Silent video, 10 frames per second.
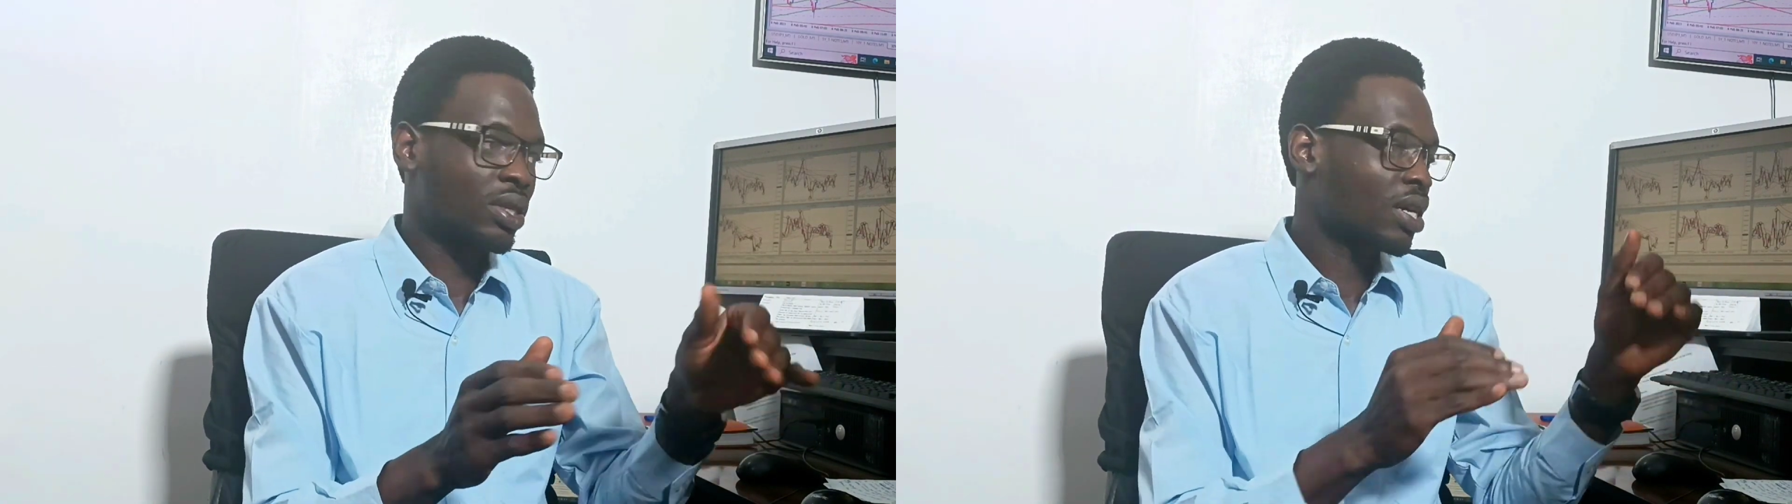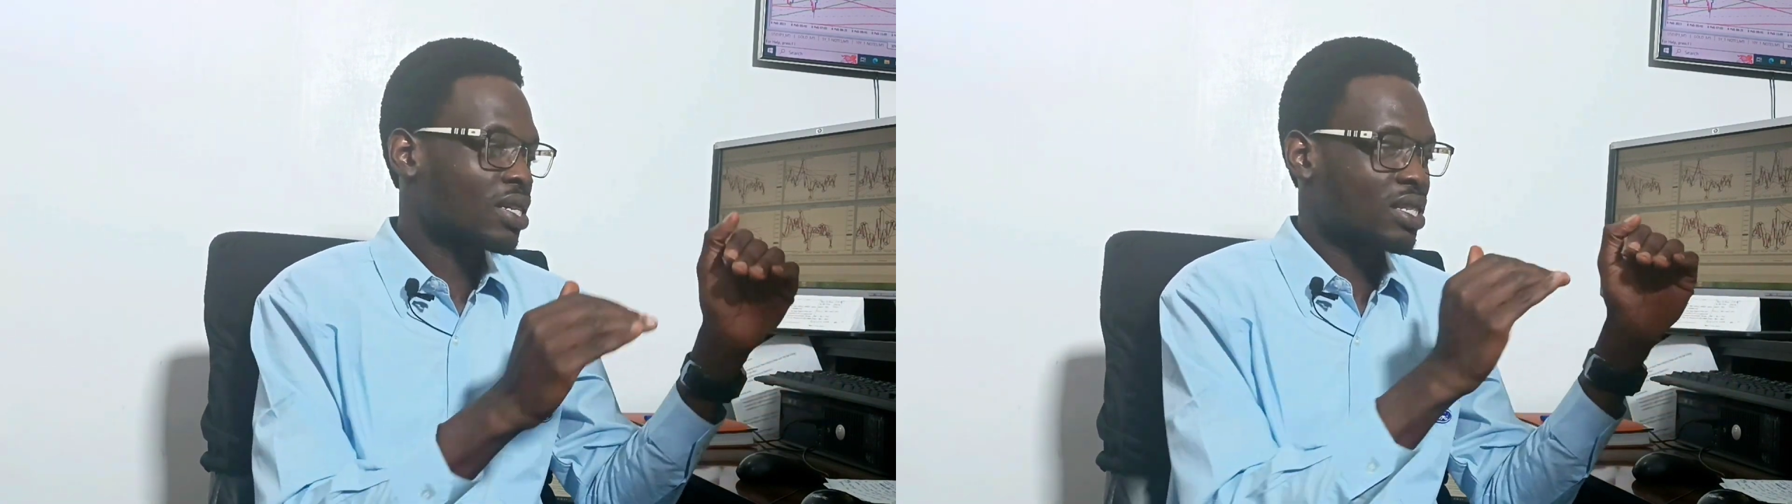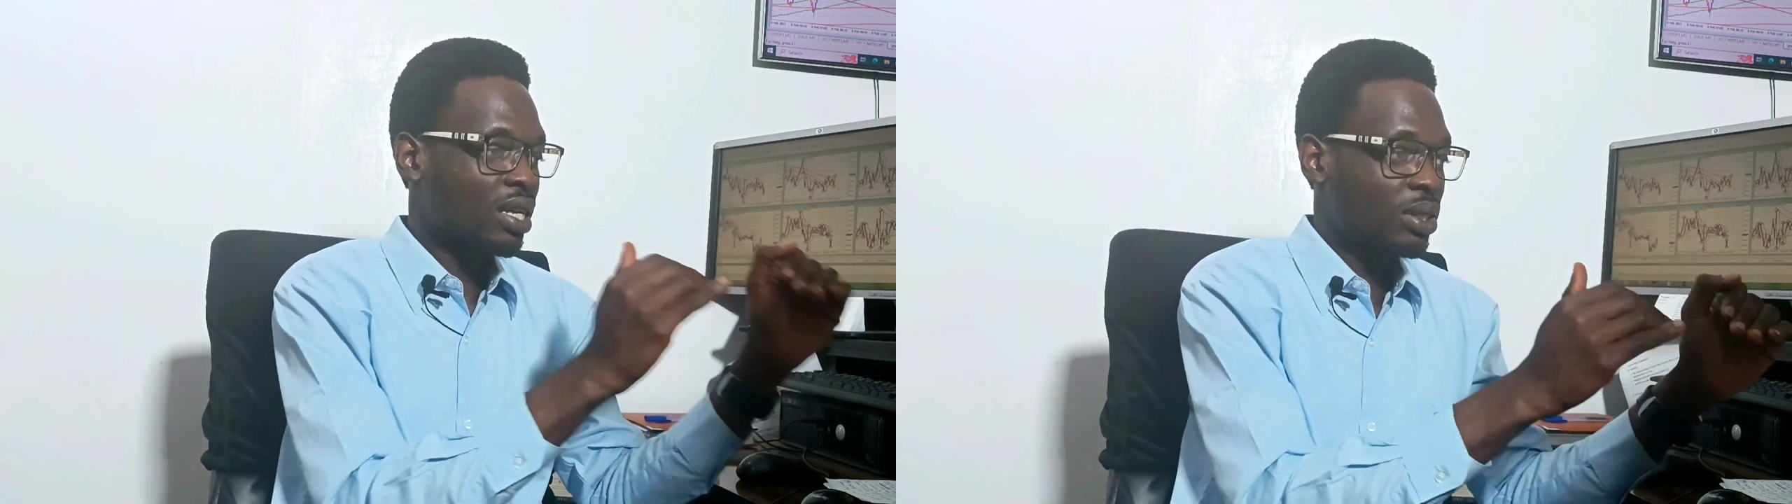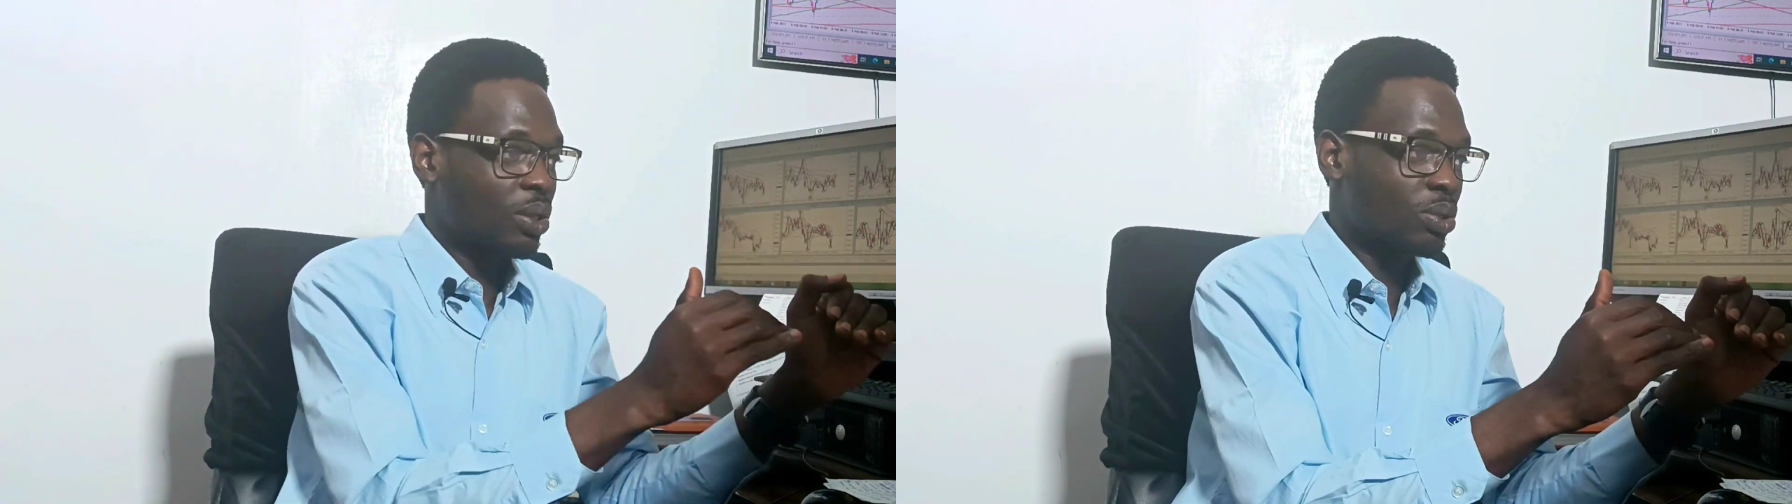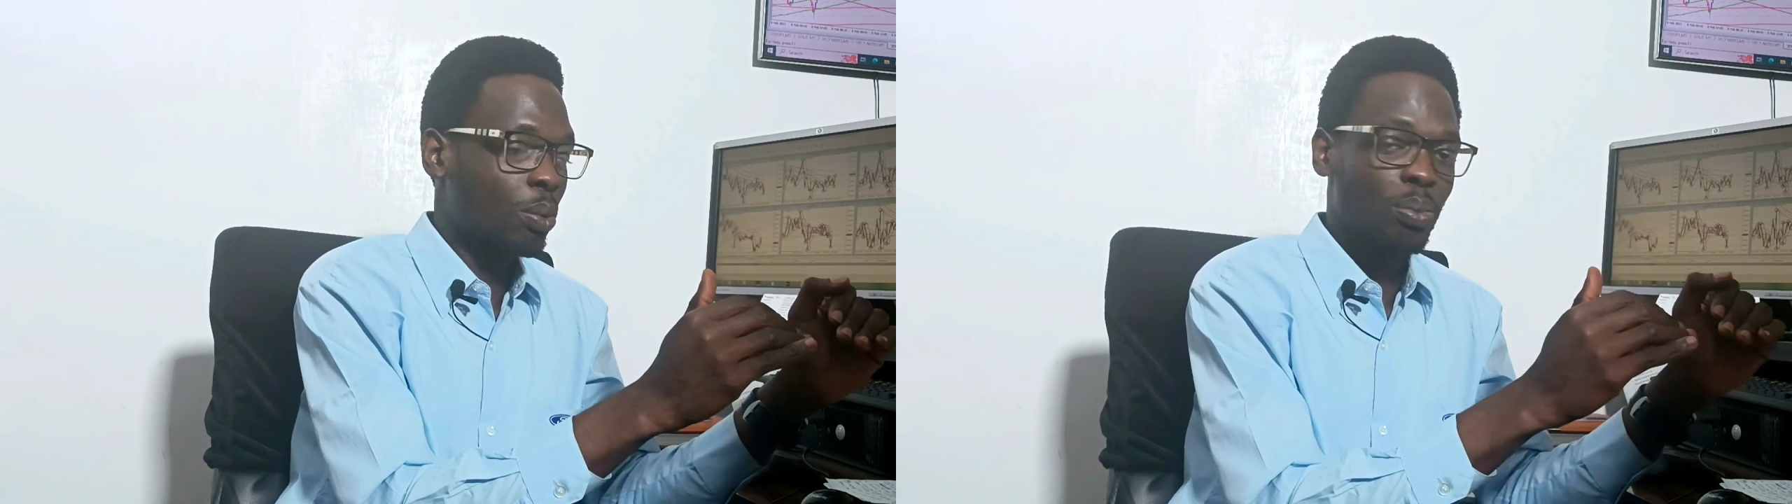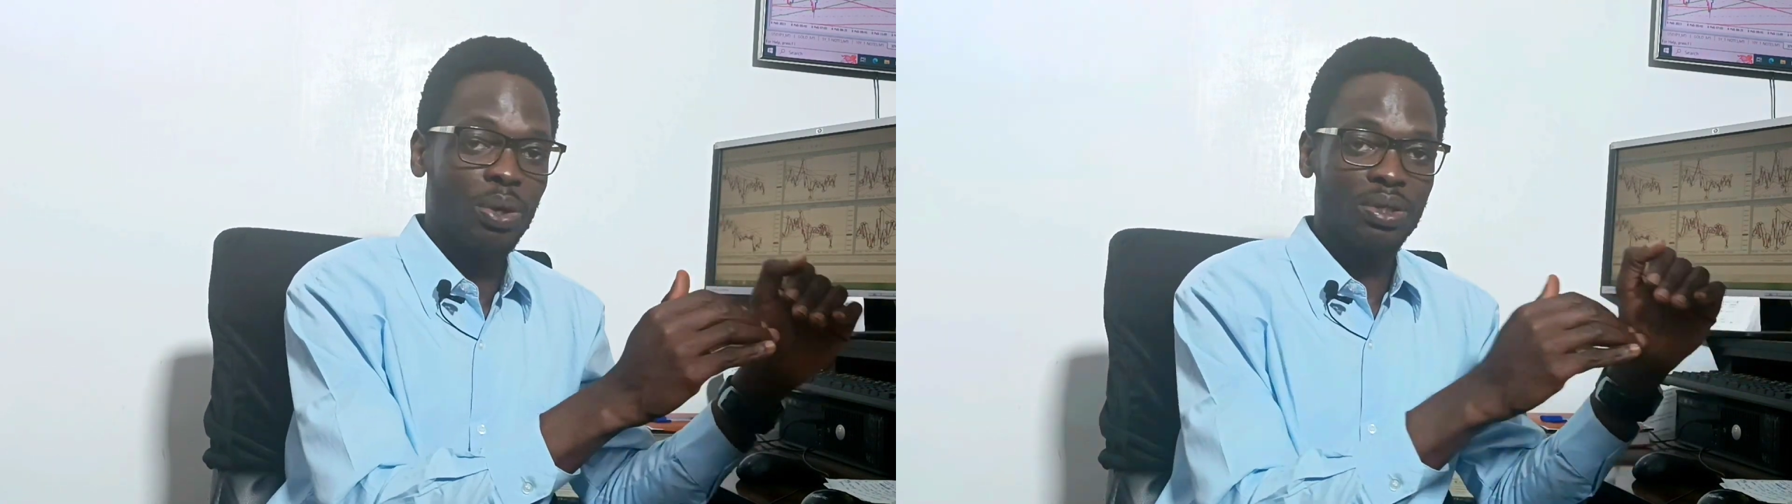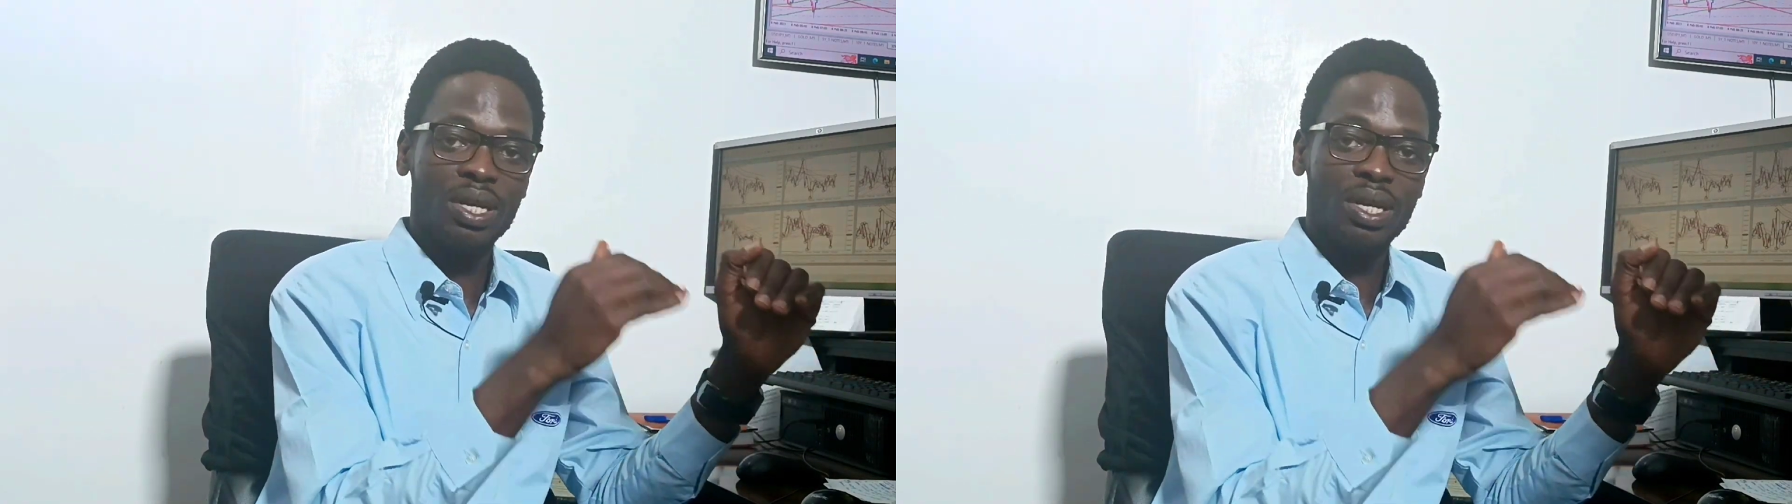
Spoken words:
set your stop loss,